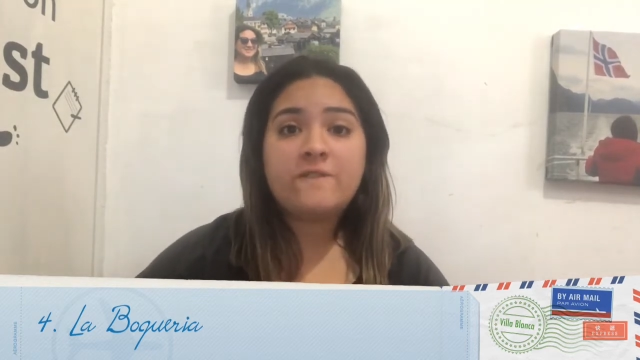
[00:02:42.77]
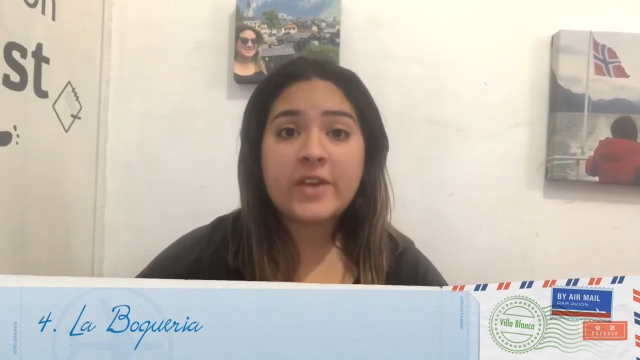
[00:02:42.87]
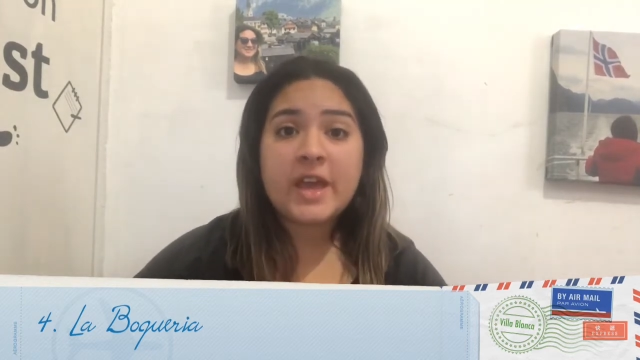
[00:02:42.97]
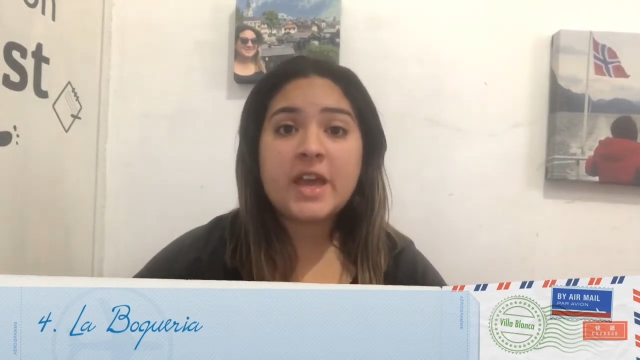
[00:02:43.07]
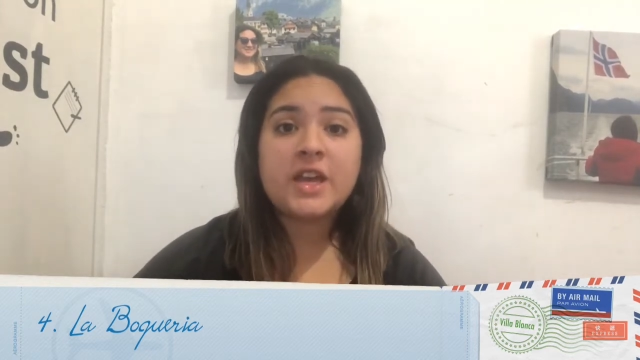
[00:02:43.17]

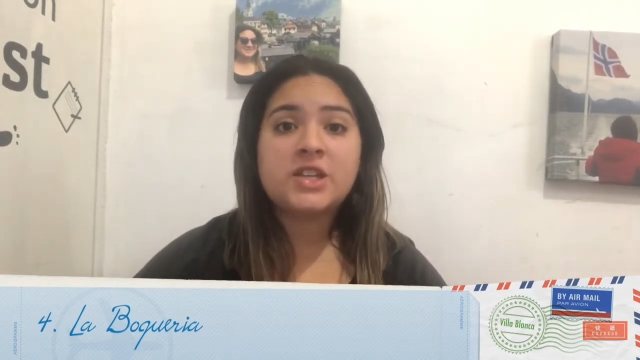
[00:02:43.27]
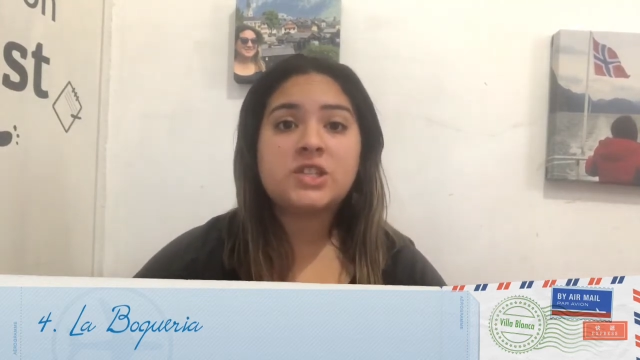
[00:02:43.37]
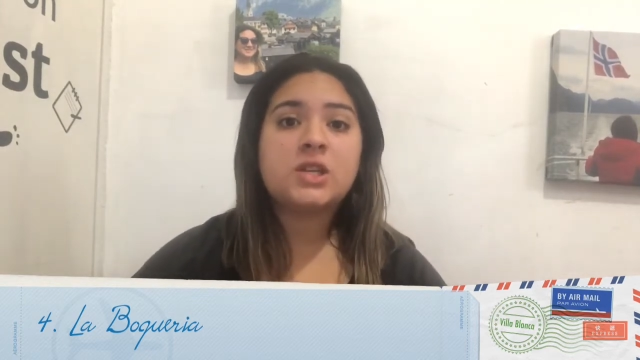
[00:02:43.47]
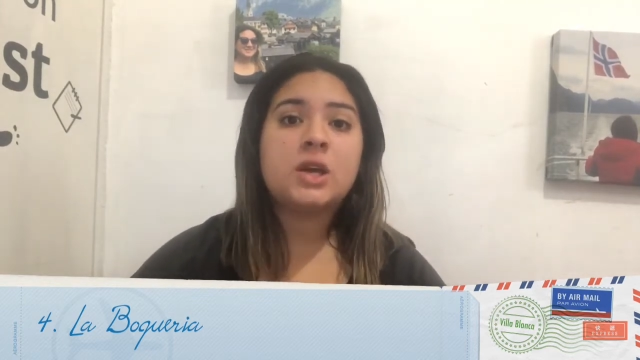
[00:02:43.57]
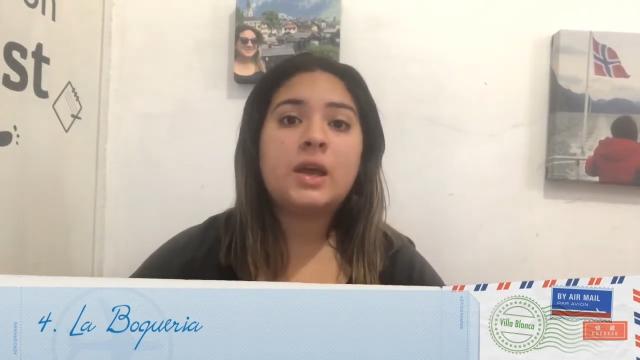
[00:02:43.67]

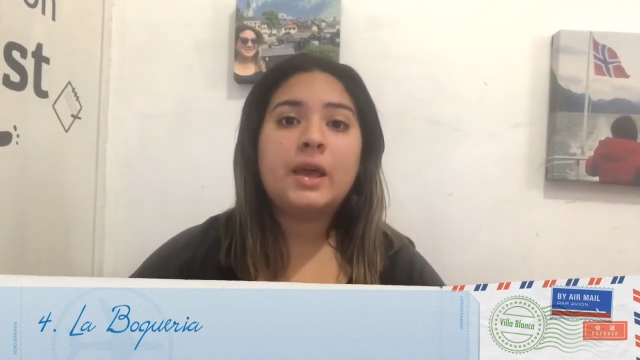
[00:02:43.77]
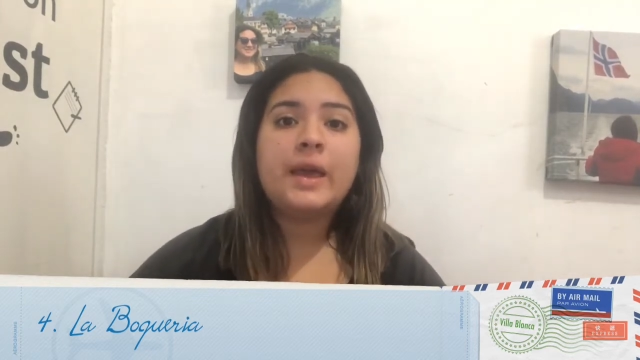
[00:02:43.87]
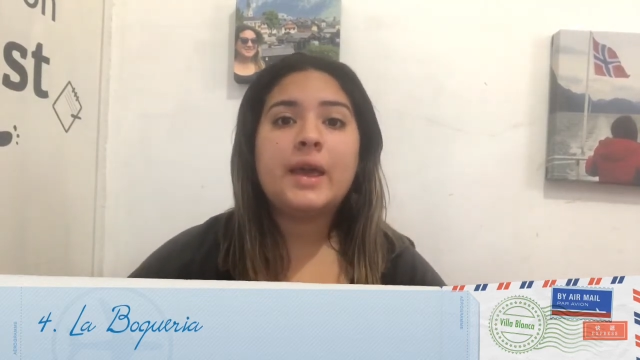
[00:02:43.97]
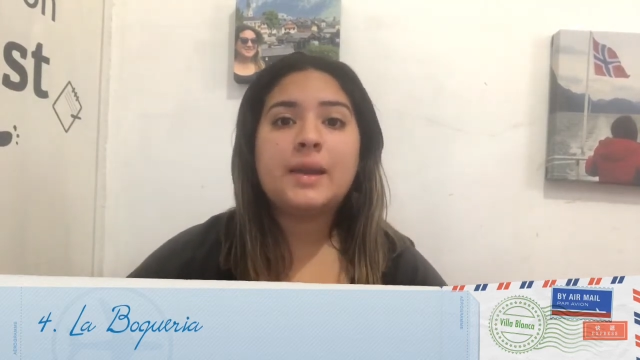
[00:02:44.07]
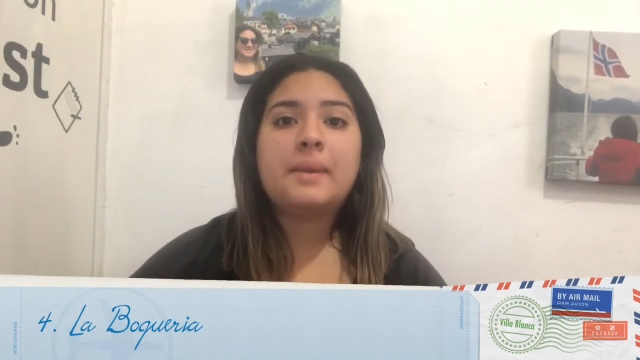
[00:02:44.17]
fish,
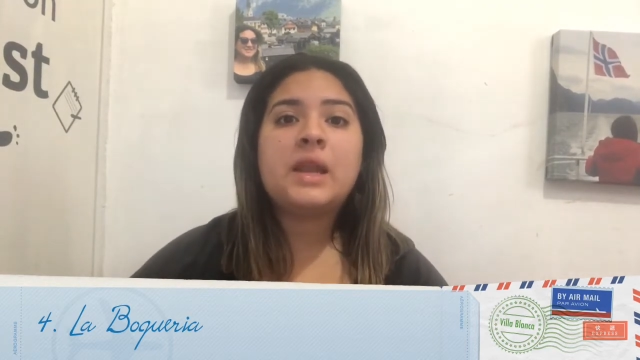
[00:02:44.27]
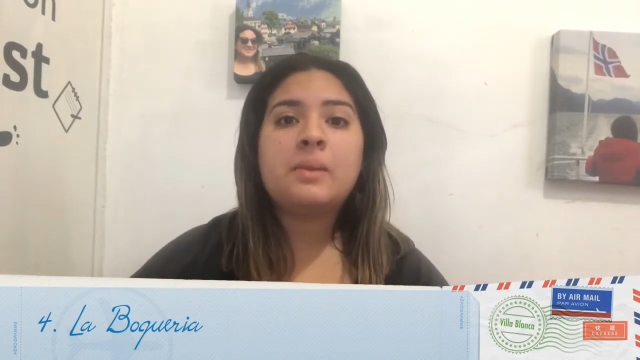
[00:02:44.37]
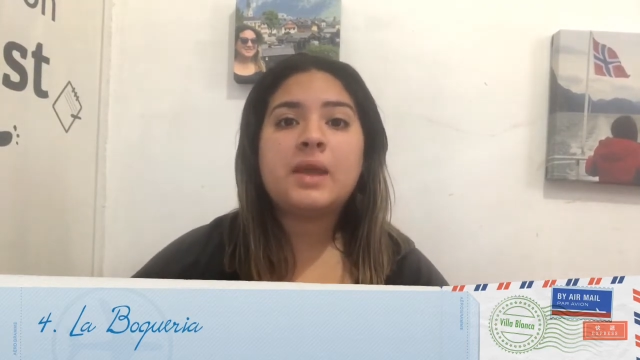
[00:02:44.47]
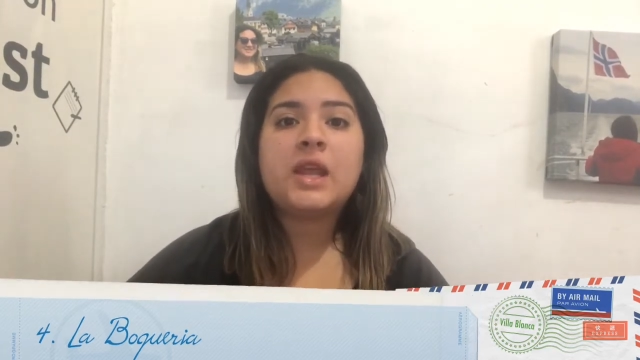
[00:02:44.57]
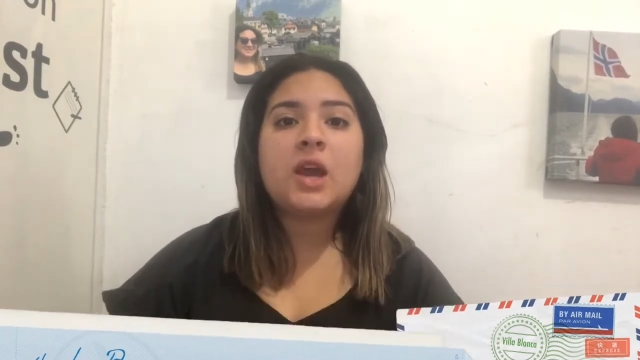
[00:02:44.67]
and many,
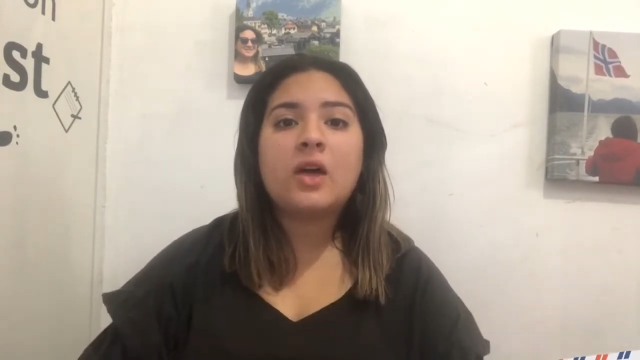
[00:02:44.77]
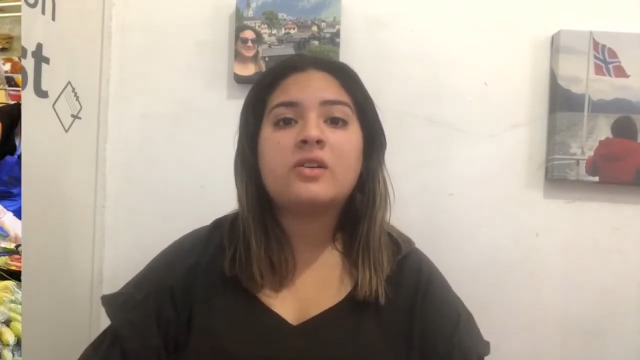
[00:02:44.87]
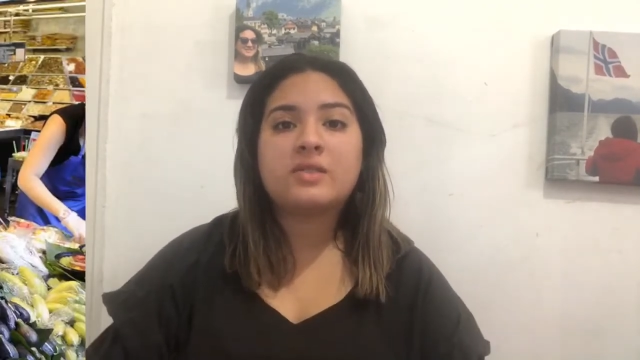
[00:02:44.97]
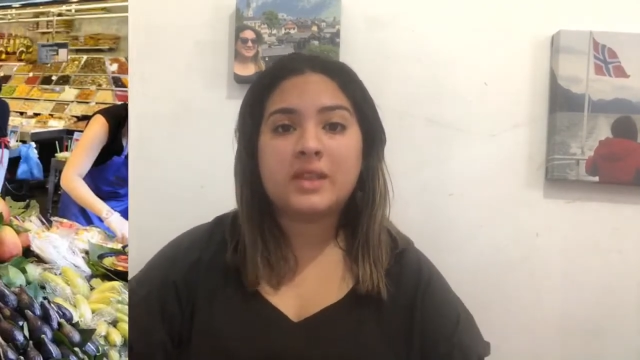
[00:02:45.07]
many other